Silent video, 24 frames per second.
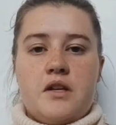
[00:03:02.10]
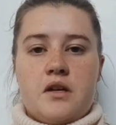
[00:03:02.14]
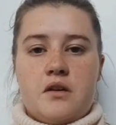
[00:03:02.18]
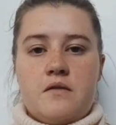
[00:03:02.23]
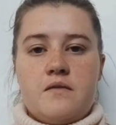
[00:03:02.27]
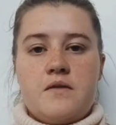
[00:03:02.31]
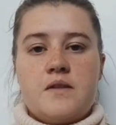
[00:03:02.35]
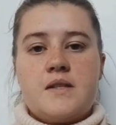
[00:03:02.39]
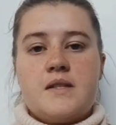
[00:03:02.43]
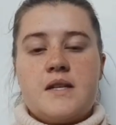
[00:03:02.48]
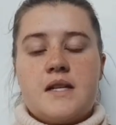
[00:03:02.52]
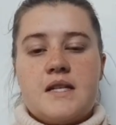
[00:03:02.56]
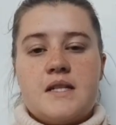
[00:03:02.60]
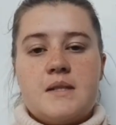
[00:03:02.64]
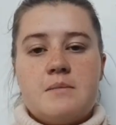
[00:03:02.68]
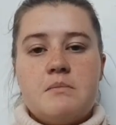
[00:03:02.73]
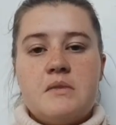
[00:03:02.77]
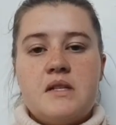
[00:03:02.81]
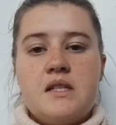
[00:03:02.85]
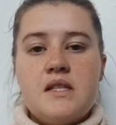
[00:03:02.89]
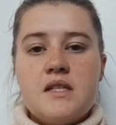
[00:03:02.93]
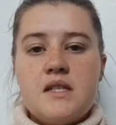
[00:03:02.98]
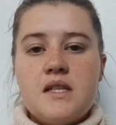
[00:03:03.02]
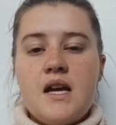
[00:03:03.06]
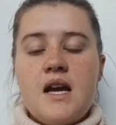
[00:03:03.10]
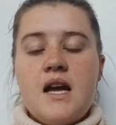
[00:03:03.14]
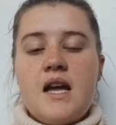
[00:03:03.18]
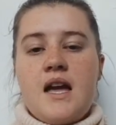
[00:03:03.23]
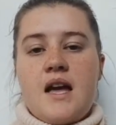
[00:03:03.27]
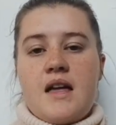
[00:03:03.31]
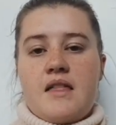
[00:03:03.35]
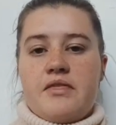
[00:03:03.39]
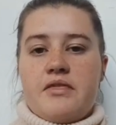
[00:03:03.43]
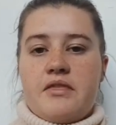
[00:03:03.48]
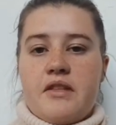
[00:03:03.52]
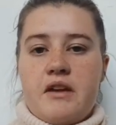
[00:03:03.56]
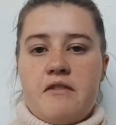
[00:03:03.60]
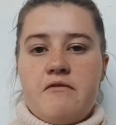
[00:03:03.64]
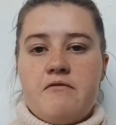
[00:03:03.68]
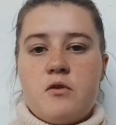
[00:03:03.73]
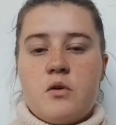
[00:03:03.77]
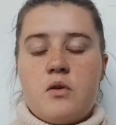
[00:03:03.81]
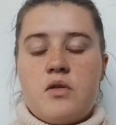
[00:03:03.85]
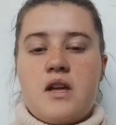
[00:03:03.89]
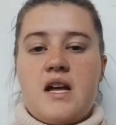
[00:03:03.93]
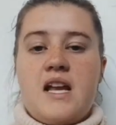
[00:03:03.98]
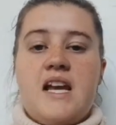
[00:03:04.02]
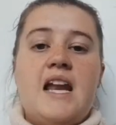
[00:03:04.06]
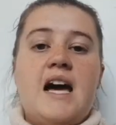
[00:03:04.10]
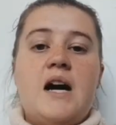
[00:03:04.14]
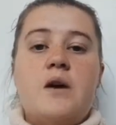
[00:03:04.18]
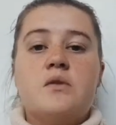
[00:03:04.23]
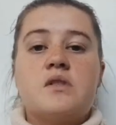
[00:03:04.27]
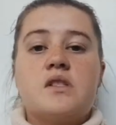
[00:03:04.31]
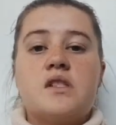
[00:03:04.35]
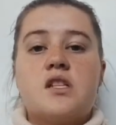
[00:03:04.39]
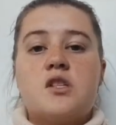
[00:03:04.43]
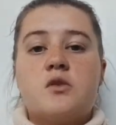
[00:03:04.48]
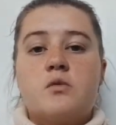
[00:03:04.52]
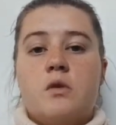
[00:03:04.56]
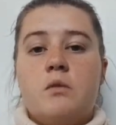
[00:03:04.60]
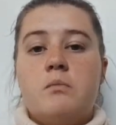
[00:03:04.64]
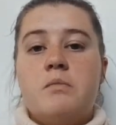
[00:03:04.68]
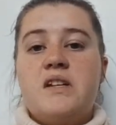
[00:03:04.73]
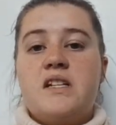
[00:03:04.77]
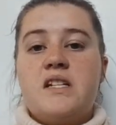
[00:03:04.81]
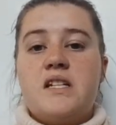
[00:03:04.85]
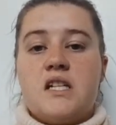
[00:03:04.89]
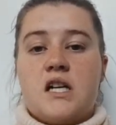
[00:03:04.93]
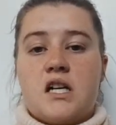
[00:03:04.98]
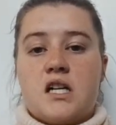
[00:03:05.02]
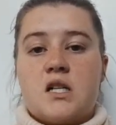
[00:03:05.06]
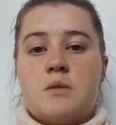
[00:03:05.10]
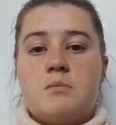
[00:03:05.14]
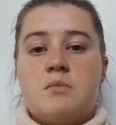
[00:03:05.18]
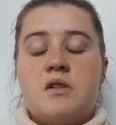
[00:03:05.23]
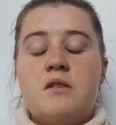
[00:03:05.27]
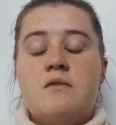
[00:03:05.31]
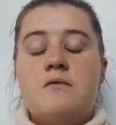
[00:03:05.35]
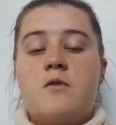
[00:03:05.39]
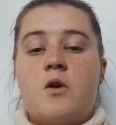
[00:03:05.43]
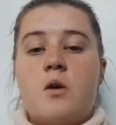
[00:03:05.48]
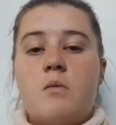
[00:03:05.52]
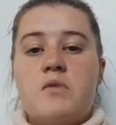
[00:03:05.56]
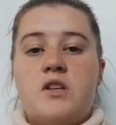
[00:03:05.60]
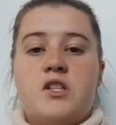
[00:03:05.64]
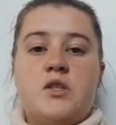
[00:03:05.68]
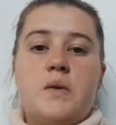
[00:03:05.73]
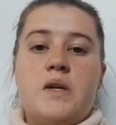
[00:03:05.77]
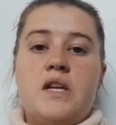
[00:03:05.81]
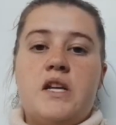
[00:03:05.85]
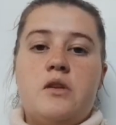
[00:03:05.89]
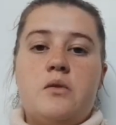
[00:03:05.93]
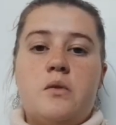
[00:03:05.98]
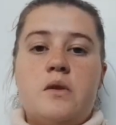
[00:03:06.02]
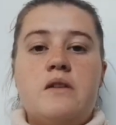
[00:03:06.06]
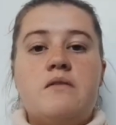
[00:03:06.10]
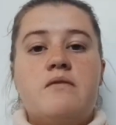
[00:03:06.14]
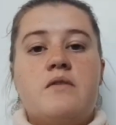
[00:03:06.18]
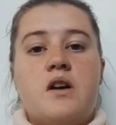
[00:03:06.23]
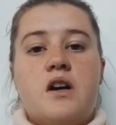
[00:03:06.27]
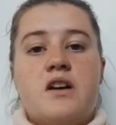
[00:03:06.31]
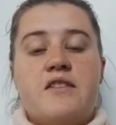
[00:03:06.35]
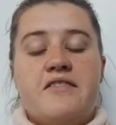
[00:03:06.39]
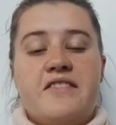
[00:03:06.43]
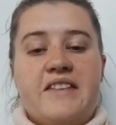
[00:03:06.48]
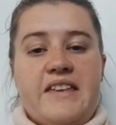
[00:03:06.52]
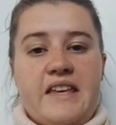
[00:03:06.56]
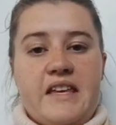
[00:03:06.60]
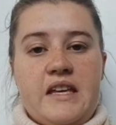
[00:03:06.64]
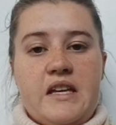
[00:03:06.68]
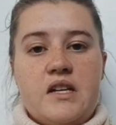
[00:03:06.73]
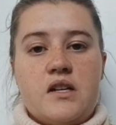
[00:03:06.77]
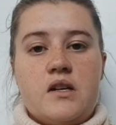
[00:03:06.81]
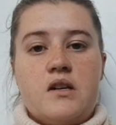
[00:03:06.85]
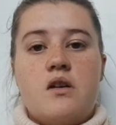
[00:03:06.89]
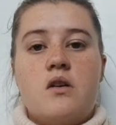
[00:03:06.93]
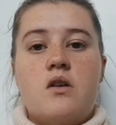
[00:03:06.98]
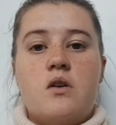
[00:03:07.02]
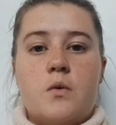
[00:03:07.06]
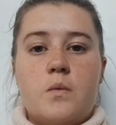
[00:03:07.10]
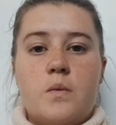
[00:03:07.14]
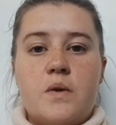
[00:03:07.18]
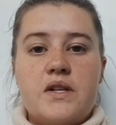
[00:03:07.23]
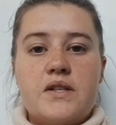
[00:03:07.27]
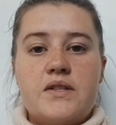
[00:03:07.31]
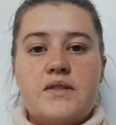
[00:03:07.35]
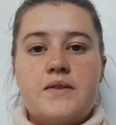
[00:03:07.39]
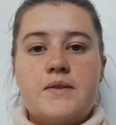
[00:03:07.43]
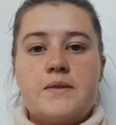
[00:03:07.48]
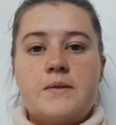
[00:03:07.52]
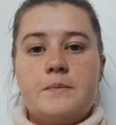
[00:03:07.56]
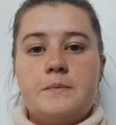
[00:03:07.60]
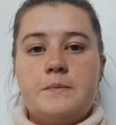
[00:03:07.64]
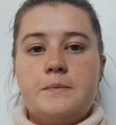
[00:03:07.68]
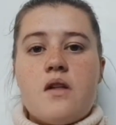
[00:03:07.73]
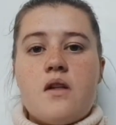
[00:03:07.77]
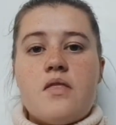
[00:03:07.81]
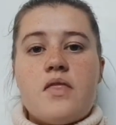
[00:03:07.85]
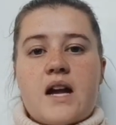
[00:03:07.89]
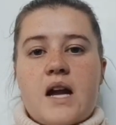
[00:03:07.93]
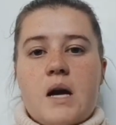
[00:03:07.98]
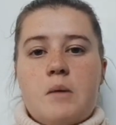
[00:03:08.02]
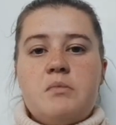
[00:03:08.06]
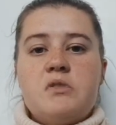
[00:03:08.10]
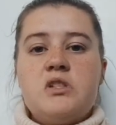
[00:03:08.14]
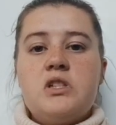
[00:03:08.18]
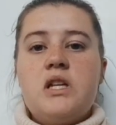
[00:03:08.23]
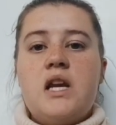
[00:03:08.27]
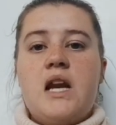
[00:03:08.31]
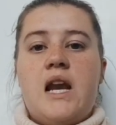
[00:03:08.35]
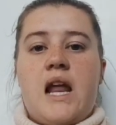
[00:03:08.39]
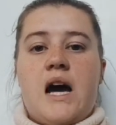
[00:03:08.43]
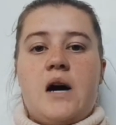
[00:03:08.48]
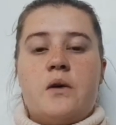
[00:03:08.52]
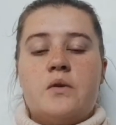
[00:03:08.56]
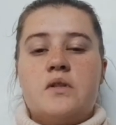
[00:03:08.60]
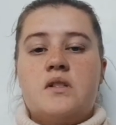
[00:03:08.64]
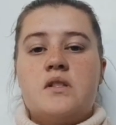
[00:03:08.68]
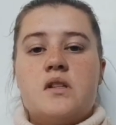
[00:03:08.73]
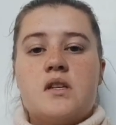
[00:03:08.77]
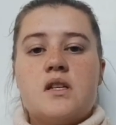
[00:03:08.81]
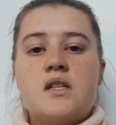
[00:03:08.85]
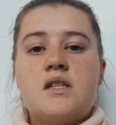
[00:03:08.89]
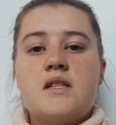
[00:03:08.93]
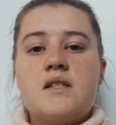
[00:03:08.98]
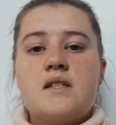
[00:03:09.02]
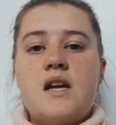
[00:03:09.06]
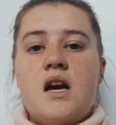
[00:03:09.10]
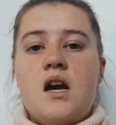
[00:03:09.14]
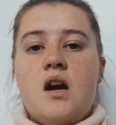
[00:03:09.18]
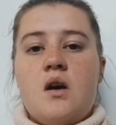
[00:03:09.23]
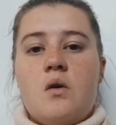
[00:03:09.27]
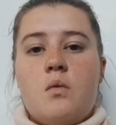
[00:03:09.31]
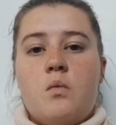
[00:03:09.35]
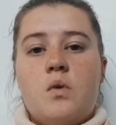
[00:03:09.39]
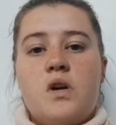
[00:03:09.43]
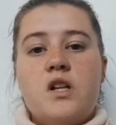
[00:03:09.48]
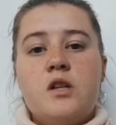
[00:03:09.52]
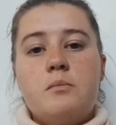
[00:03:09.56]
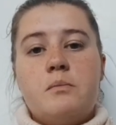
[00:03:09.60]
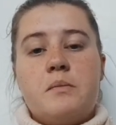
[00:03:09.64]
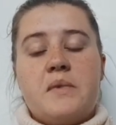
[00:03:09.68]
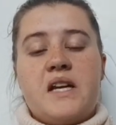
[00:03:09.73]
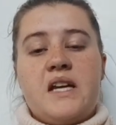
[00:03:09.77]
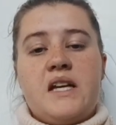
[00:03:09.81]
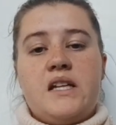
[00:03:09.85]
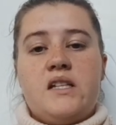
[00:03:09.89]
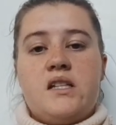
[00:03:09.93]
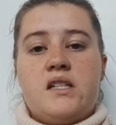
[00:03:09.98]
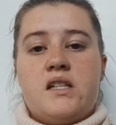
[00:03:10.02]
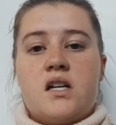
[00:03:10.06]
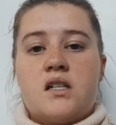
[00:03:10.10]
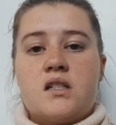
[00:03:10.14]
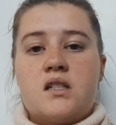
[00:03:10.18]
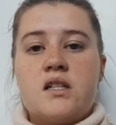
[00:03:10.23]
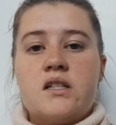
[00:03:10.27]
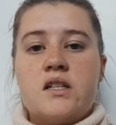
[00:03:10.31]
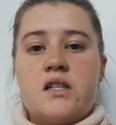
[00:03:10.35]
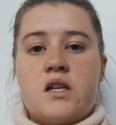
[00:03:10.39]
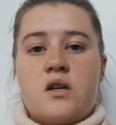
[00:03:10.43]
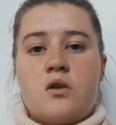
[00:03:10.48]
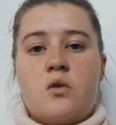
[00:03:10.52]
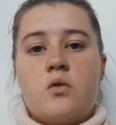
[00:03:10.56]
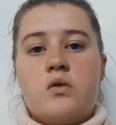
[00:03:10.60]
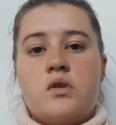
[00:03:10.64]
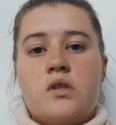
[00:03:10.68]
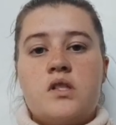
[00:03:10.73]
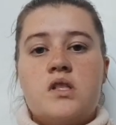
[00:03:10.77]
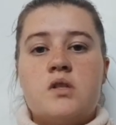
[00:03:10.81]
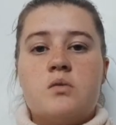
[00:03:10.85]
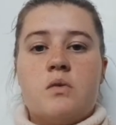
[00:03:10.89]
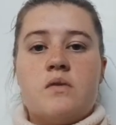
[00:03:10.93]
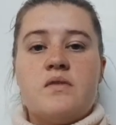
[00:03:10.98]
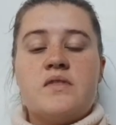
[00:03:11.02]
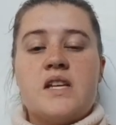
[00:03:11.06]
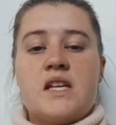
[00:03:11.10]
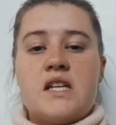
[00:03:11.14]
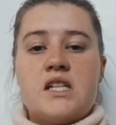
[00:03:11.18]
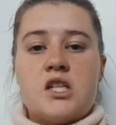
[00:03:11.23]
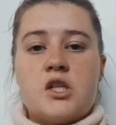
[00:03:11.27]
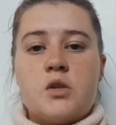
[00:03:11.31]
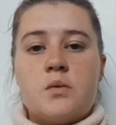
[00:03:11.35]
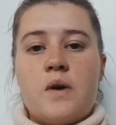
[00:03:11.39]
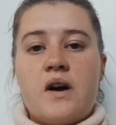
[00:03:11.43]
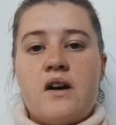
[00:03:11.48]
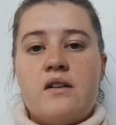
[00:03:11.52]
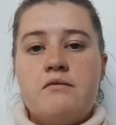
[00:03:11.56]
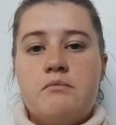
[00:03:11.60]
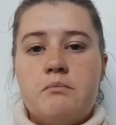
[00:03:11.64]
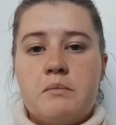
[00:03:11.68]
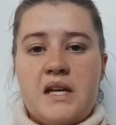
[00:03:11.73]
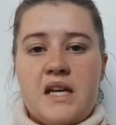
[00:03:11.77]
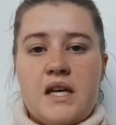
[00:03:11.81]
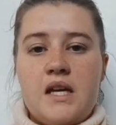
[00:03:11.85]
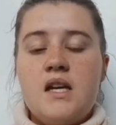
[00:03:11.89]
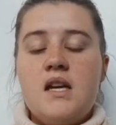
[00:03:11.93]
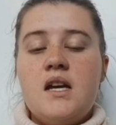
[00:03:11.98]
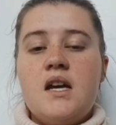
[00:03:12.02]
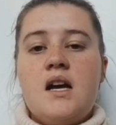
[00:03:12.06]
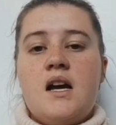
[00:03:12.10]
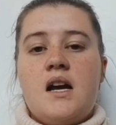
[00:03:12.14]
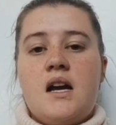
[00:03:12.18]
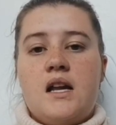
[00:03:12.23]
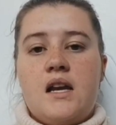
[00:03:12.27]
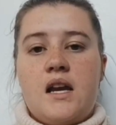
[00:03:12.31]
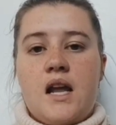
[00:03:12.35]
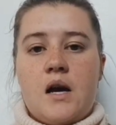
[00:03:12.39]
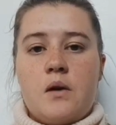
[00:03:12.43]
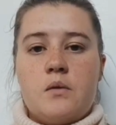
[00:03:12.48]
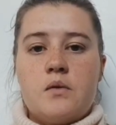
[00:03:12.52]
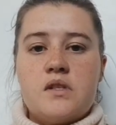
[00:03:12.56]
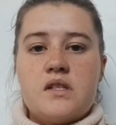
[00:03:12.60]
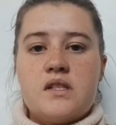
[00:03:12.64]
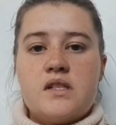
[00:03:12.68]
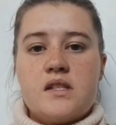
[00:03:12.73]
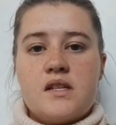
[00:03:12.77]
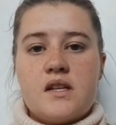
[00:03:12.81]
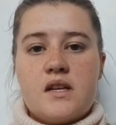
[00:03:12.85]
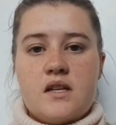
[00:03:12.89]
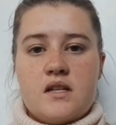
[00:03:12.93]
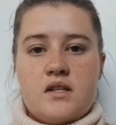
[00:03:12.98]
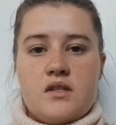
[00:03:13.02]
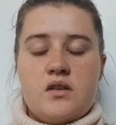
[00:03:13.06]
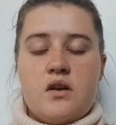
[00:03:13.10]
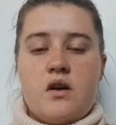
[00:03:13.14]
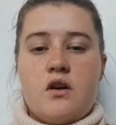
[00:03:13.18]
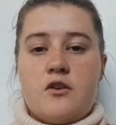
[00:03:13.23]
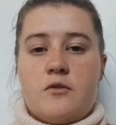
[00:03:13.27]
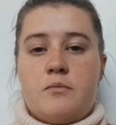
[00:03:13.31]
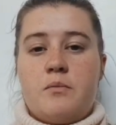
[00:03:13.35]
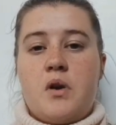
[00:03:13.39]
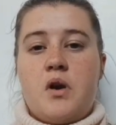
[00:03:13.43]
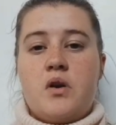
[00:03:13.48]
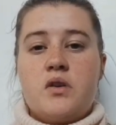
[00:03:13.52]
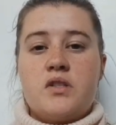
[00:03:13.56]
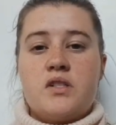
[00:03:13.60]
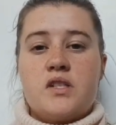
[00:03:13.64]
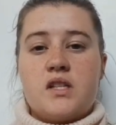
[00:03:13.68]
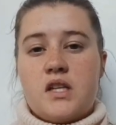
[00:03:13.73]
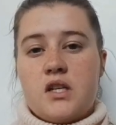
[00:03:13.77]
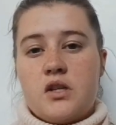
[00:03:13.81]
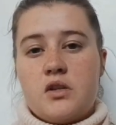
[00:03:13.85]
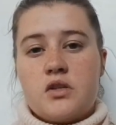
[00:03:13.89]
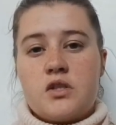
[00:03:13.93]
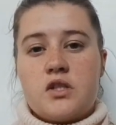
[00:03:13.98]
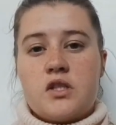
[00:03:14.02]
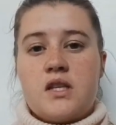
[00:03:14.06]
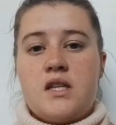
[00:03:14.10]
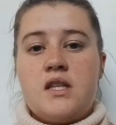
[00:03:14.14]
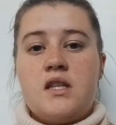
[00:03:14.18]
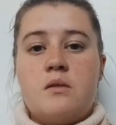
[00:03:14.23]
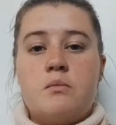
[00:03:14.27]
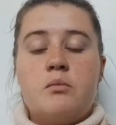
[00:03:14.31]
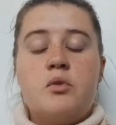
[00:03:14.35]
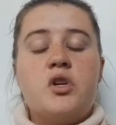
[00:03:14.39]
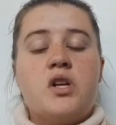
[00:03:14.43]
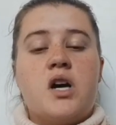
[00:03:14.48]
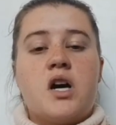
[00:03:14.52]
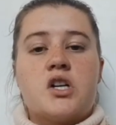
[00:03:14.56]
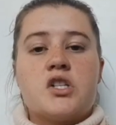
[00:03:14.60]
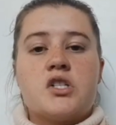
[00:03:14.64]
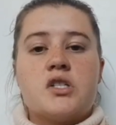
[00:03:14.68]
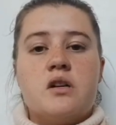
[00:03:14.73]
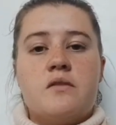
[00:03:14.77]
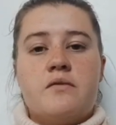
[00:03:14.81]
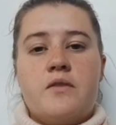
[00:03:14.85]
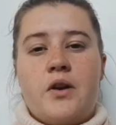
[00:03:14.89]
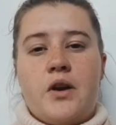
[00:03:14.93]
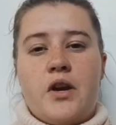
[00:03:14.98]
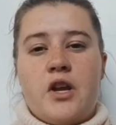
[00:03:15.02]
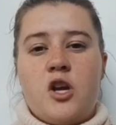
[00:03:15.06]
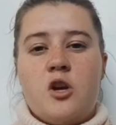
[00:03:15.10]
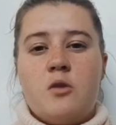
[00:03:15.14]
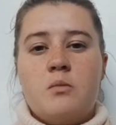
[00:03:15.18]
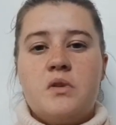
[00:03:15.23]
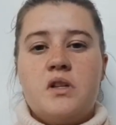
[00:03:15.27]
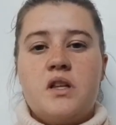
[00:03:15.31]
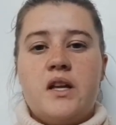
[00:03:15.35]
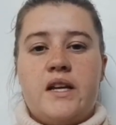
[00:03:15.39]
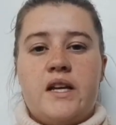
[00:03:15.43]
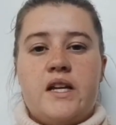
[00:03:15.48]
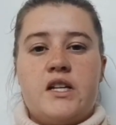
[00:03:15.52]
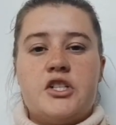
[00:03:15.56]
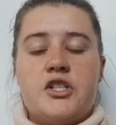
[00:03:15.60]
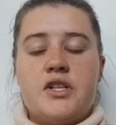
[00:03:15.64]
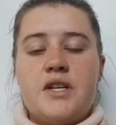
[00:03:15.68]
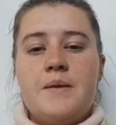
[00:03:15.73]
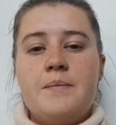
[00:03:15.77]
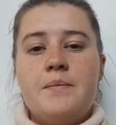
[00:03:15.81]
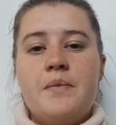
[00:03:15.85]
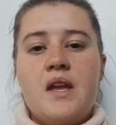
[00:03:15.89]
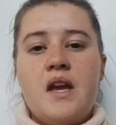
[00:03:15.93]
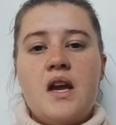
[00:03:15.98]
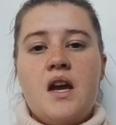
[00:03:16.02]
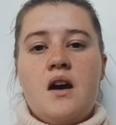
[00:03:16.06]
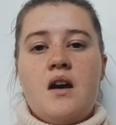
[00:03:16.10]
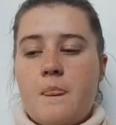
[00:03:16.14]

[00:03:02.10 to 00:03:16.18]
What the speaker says: year of assessment, and therefore the allowances will be deductible from the 2025 year onwards. The capital allowances will be deducted in accordance with Section 12B, allowances on plants used in the production of renewable energy.